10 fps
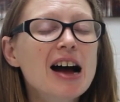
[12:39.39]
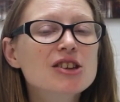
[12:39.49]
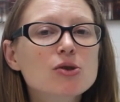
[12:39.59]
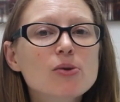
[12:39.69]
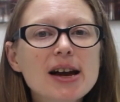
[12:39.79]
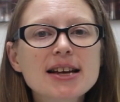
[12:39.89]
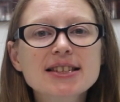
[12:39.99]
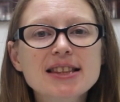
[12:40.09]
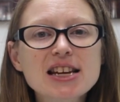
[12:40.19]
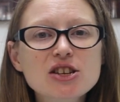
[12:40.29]
As
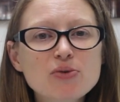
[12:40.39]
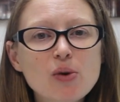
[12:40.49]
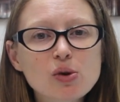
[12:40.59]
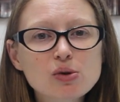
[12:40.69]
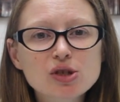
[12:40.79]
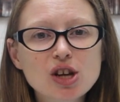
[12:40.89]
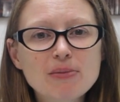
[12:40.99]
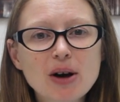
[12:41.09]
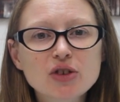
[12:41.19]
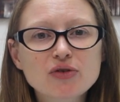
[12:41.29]
always, thank you all so
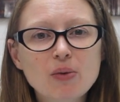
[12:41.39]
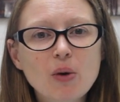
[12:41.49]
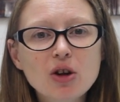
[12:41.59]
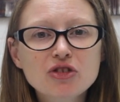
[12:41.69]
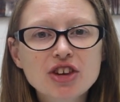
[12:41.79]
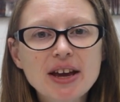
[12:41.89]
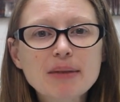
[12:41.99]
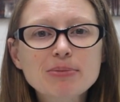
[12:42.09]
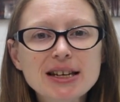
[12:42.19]
much for watching.